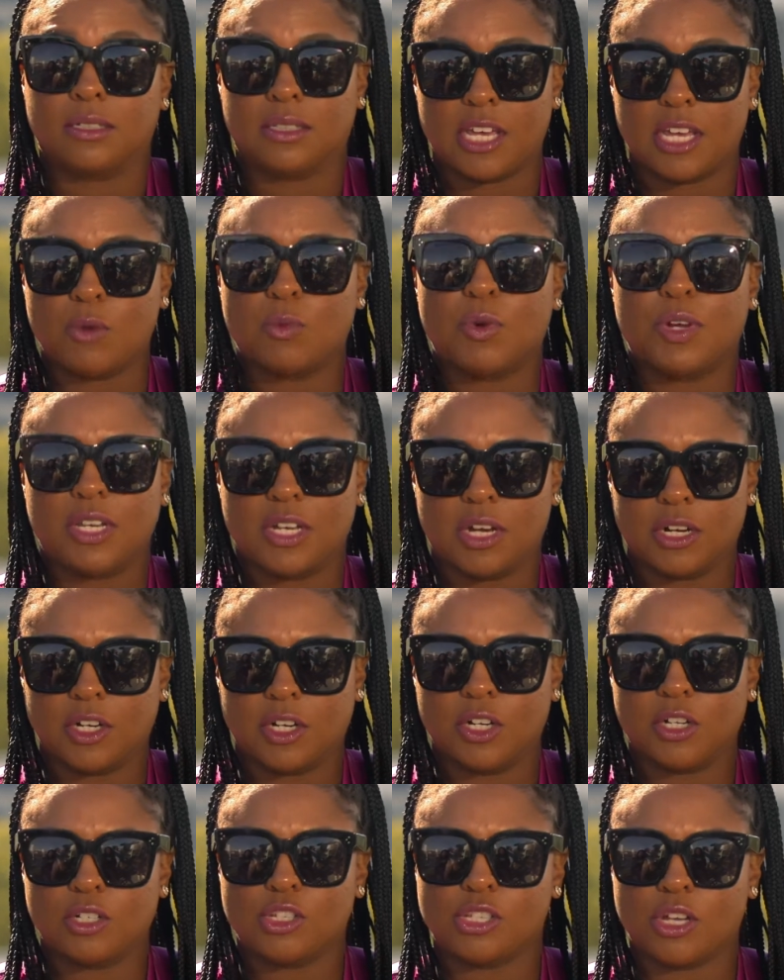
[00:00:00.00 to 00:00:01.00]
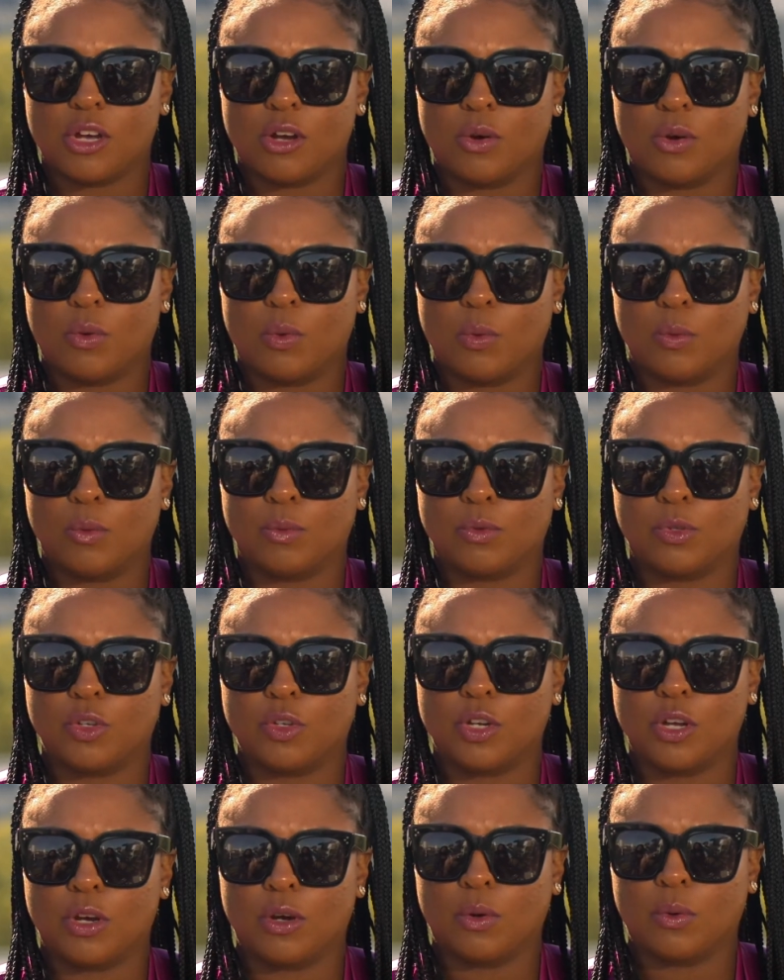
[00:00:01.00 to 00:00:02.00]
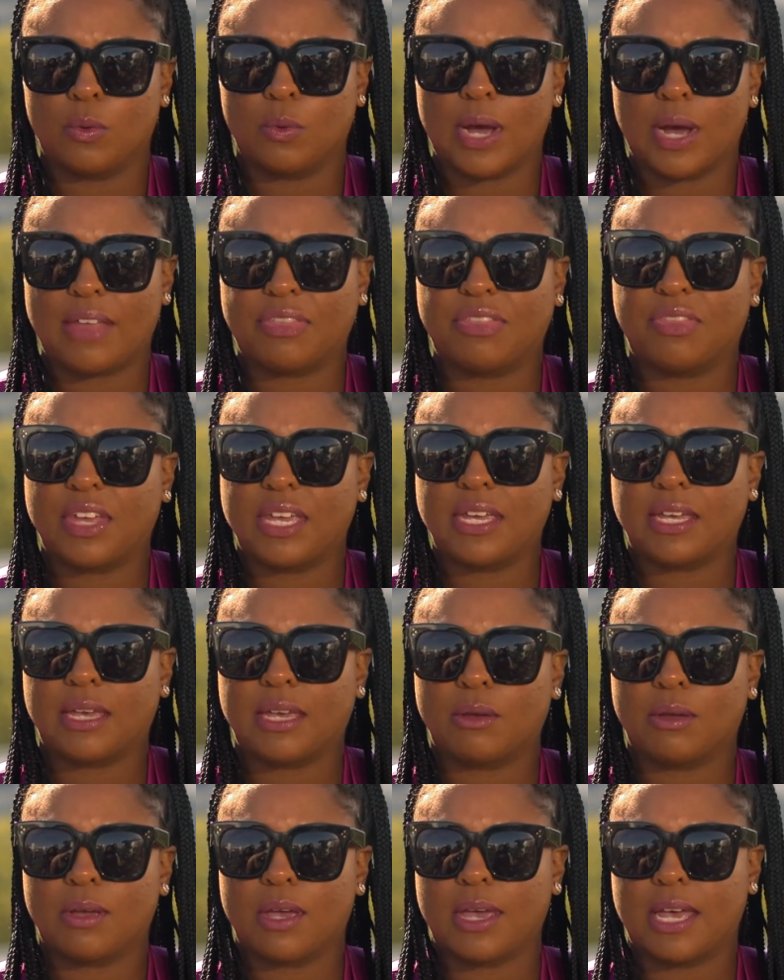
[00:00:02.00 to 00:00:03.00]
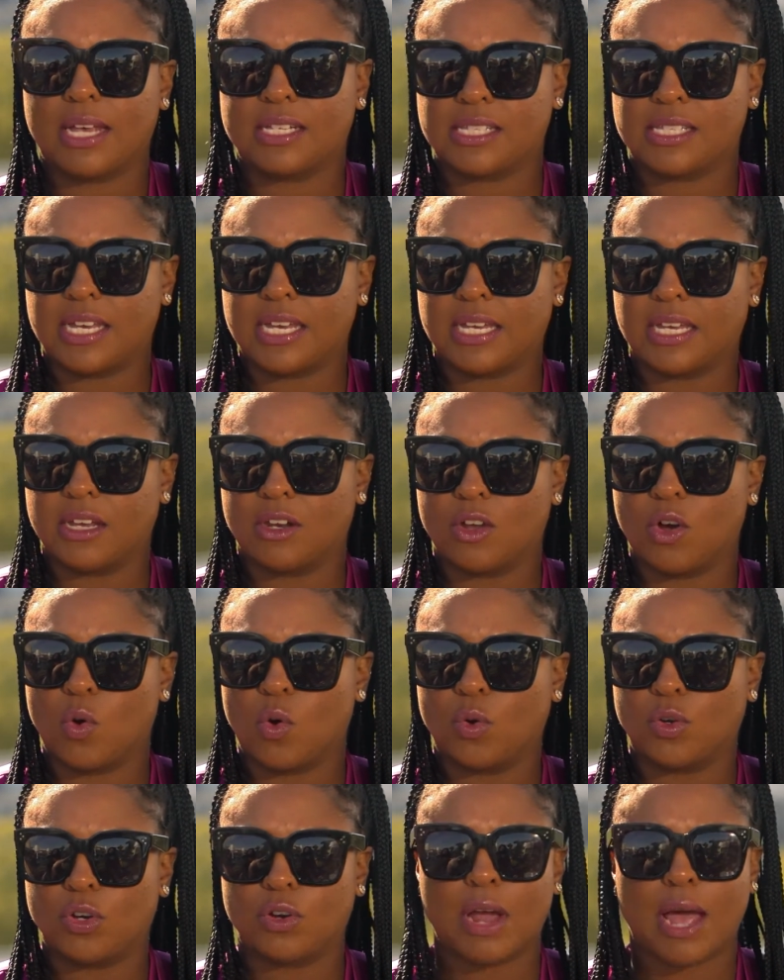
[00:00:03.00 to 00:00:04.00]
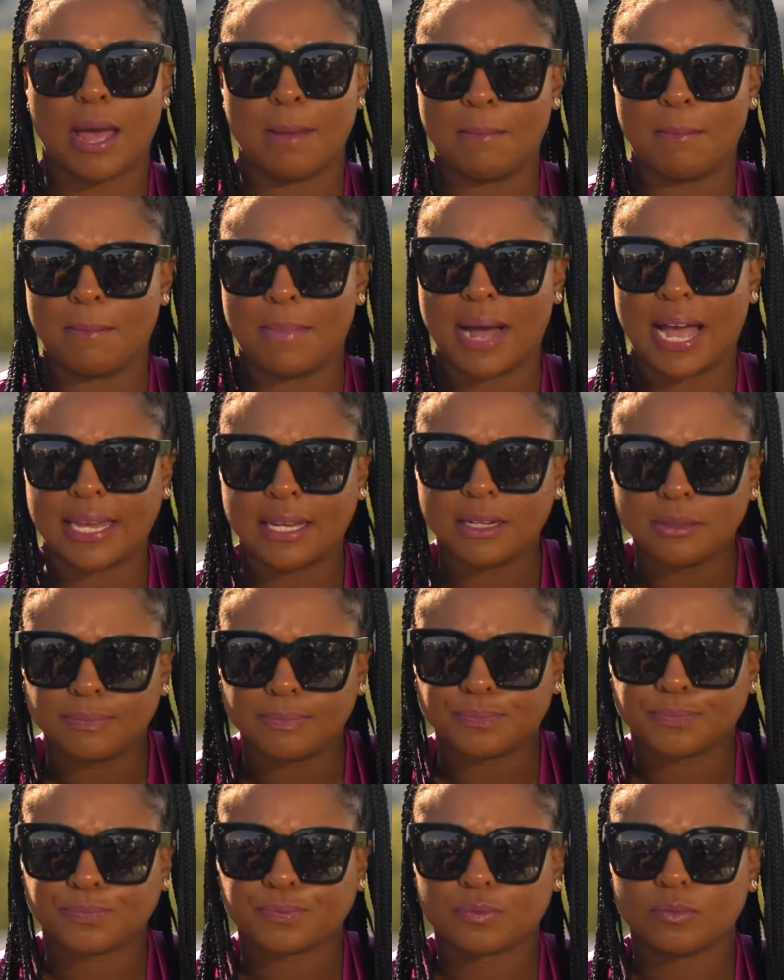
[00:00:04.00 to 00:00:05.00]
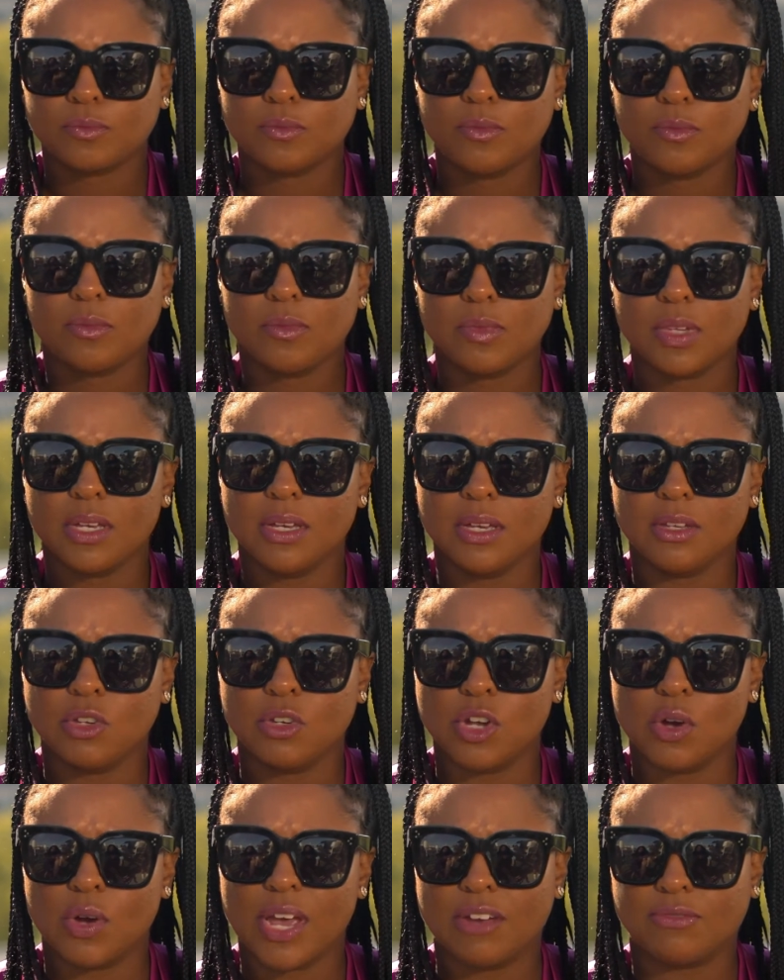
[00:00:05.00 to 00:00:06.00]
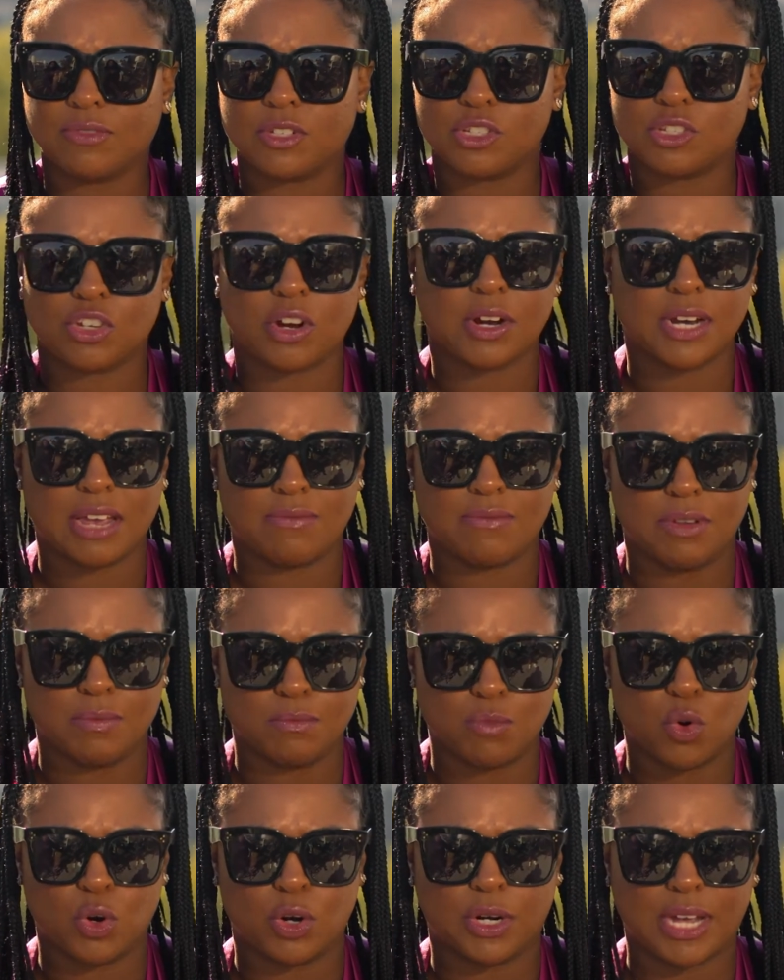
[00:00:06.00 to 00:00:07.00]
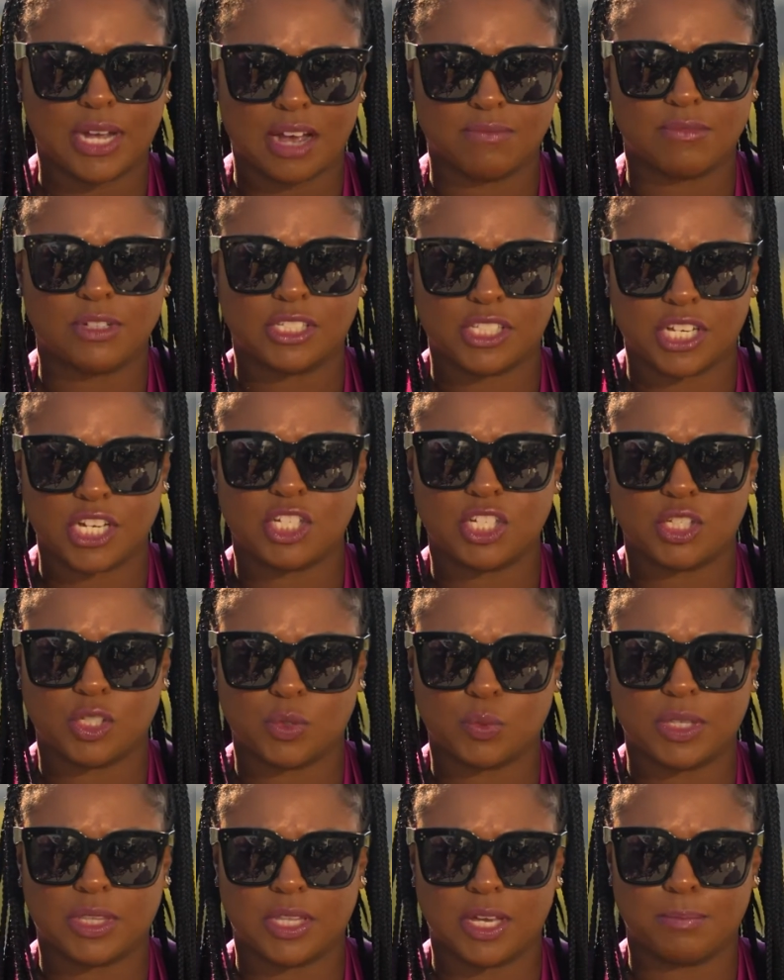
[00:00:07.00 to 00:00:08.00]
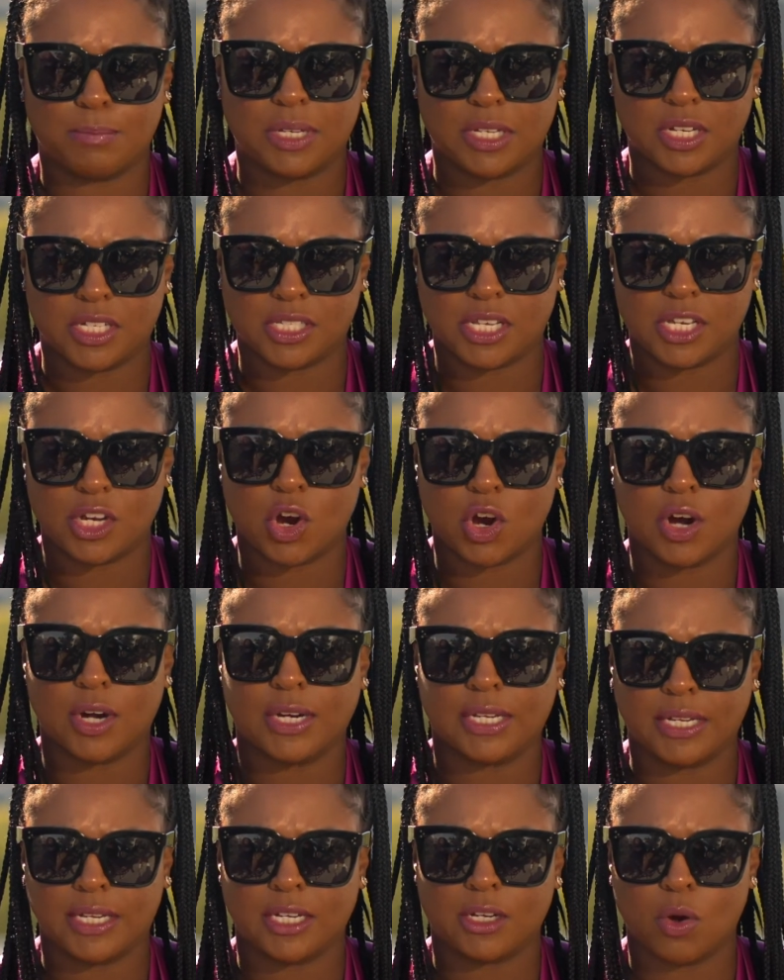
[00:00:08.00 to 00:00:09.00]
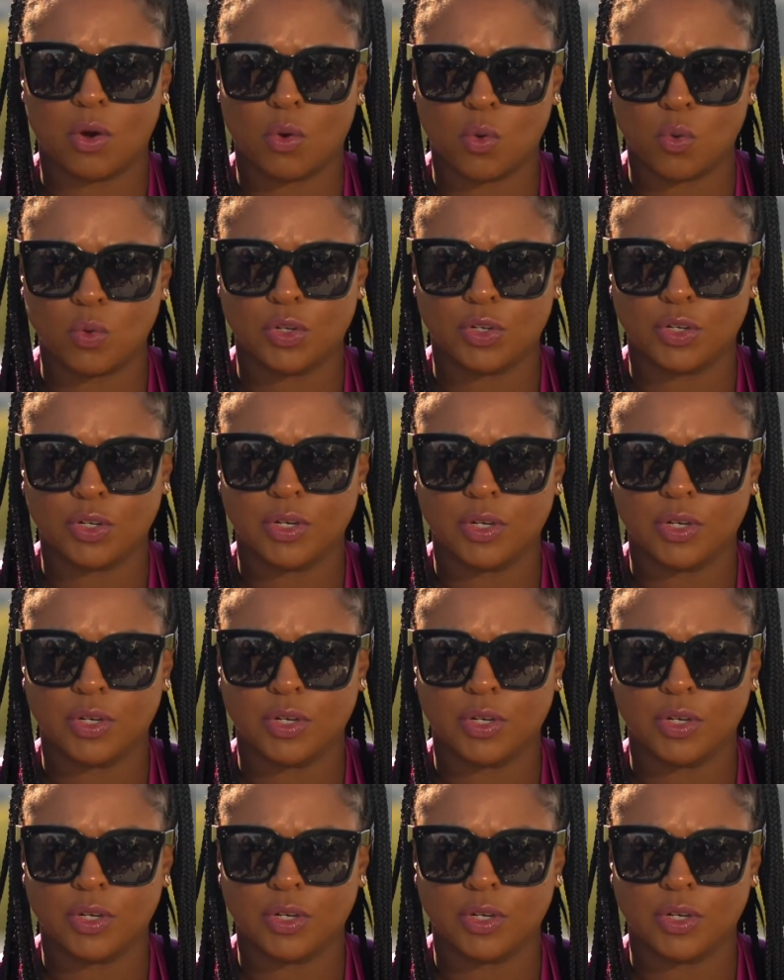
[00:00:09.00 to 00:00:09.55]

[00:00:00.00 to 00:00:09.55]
They were younger, so, I think as they get older, I might, have to start having more conversations with them because they are getting older.